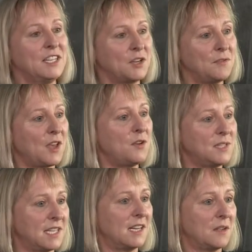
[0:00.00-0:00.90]
So
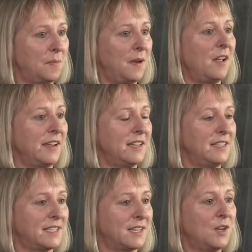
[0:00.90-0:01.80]
those that are
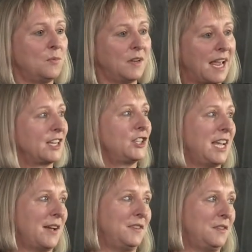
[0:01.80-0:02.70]
compliant will actually
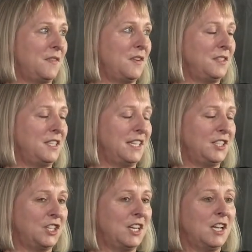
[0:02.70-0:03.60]
have an
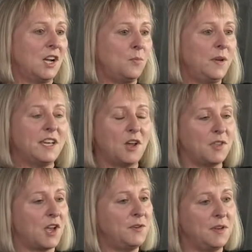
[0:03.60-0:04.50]
advantage. And we know
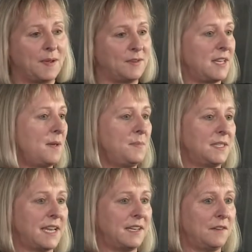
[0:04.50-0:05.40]
that only about
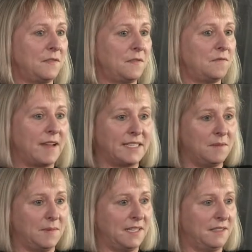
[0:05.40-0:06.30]
10% of ready
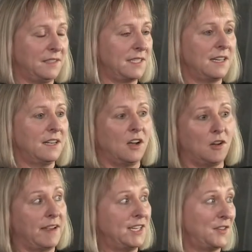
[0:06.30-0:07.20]
meals
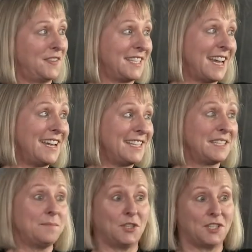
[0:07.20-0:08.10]
are
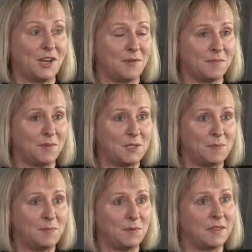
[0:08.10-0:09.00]
HFSS, much lower than most
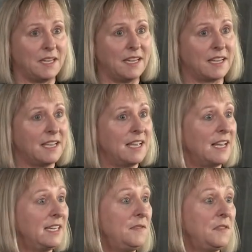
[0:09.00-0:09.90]
people think.
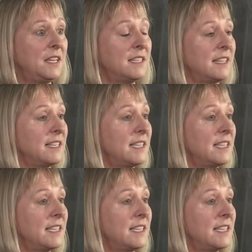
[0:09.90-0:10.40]
And even things like